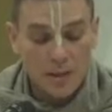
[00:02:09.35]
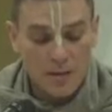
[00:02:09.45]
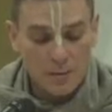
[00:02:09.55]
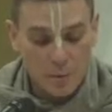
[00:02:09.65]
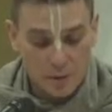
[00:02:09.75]

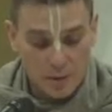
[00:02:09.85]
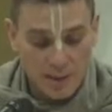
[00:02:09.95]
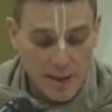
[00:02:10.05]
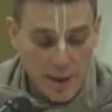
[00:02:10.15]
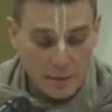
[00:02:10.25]
government,
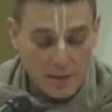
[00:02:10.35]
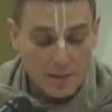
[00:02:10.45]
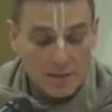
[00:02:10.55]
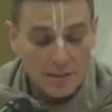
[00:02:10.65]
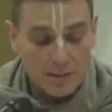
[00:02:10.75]

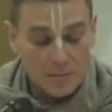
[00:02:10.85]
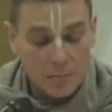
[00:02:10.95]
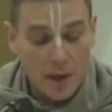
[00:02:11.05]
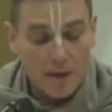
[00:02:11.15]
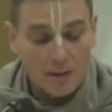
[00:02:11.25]
arrested
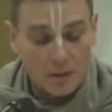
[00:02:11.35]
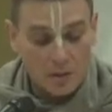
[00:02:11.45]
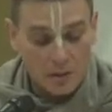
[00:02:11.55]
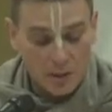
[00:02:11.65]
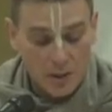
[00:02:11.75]
and
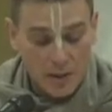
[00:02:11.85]
punished.